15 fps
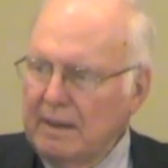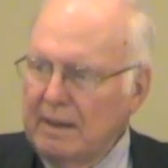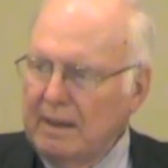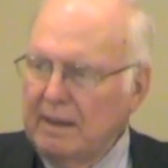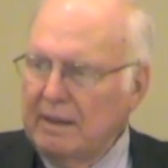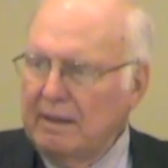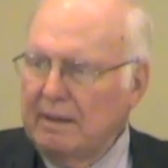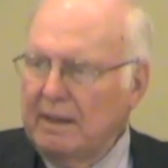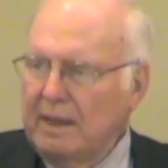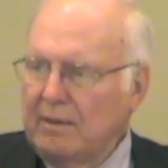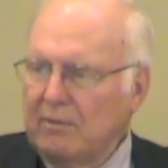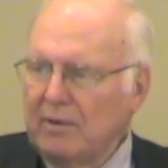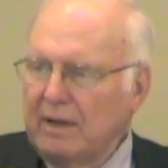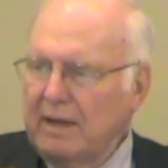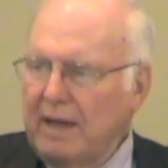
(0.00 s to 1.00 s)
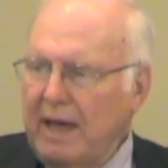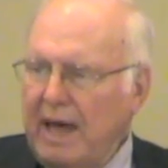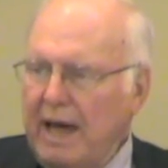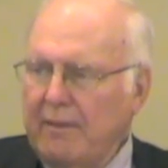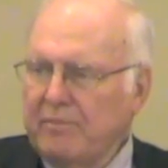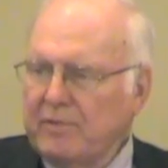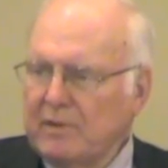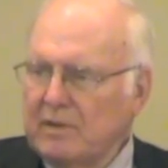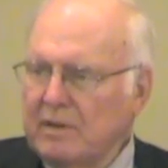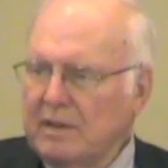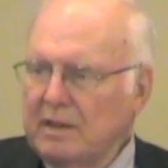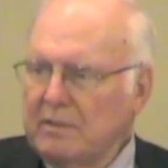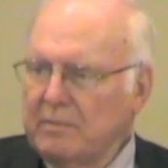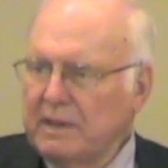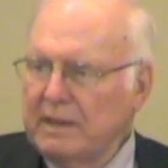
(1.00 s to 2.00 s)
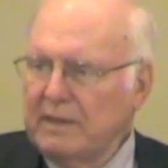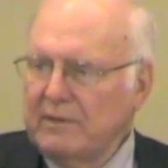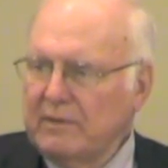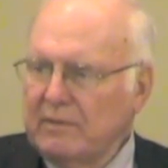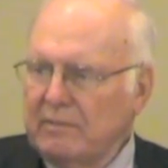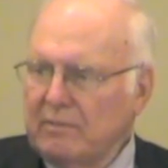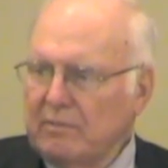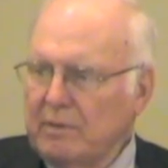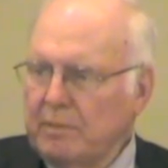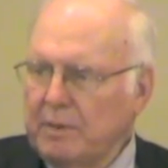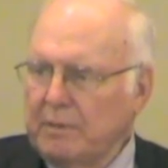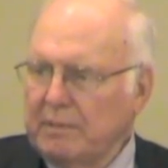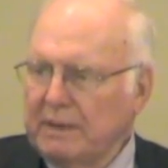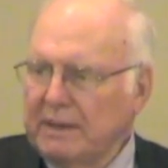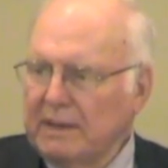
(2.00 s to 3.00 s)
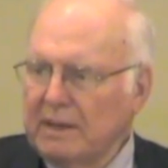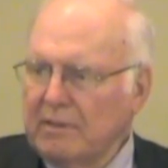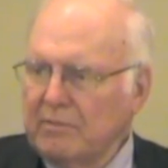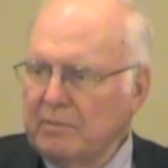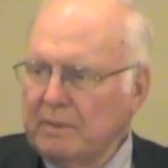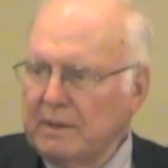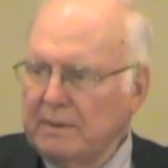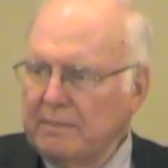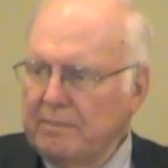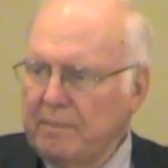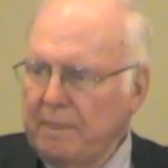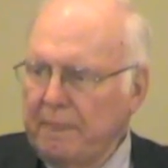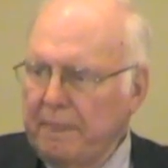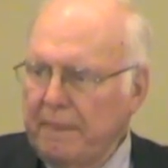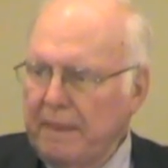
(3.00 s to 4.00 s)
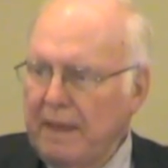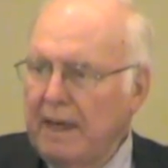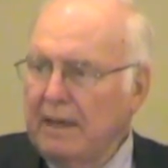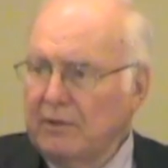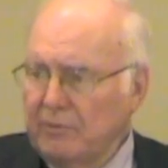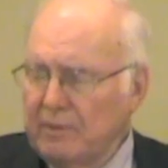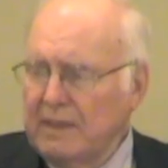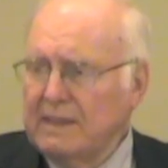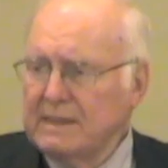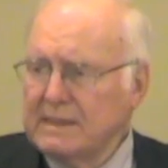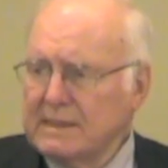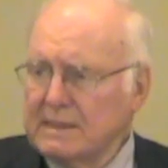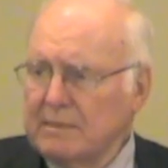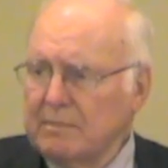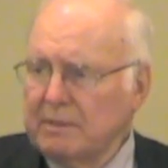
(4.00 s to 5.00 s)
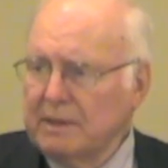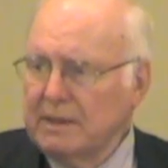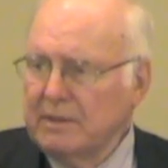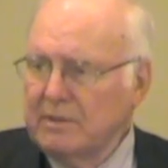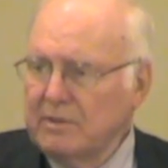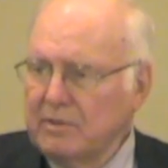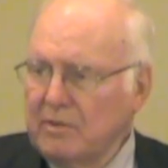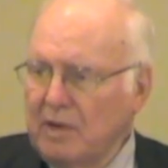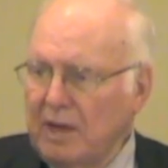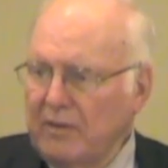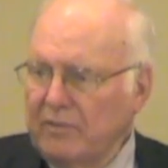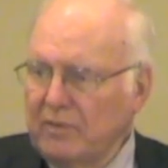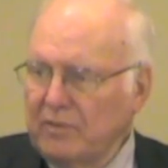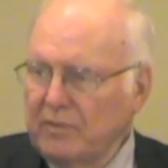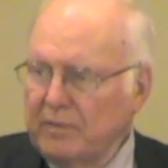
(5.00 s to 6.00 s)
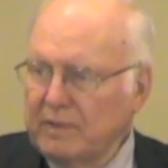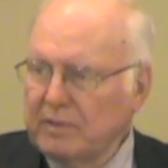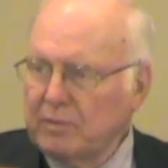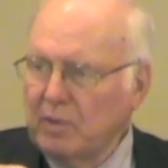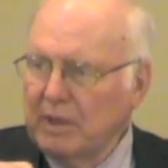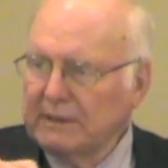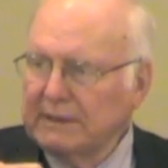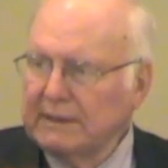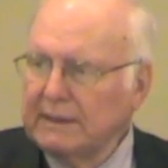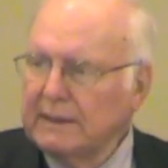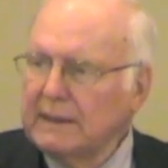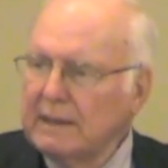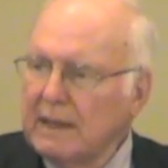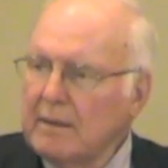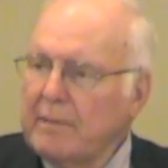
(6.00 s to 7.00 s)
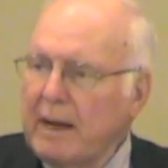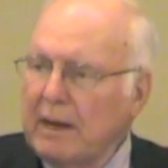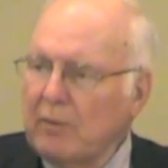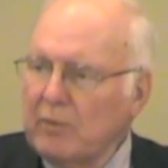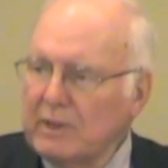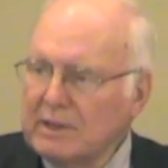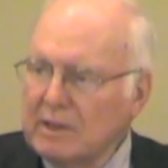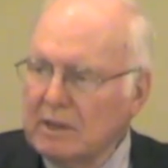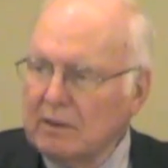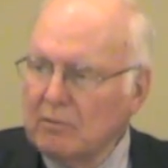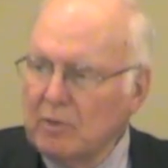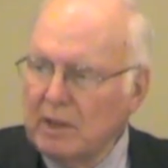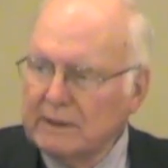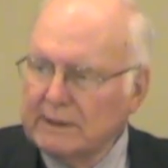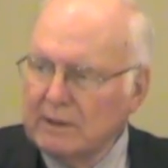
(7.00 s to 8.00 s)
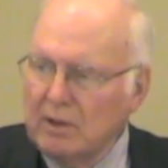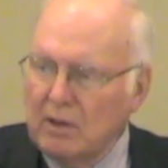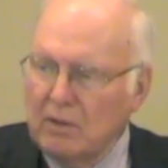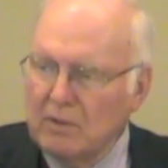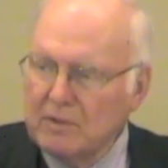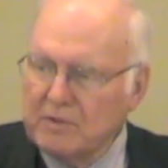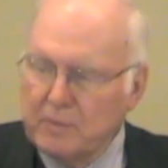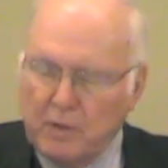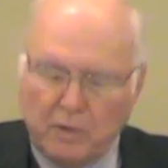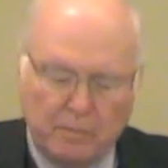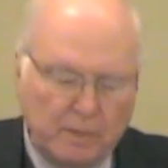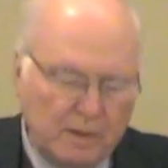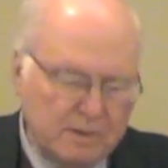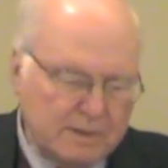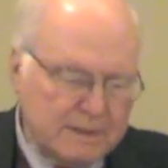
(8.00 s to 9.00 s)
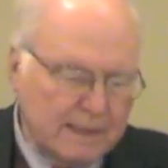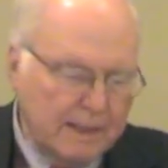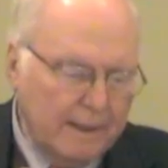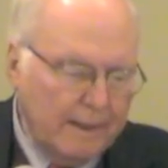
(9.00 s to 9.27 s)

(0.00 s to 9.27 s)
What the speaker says: And they were absolutely committed to Republican government and to religious liberty, the two causes for which Washington, about which Washington spoke most.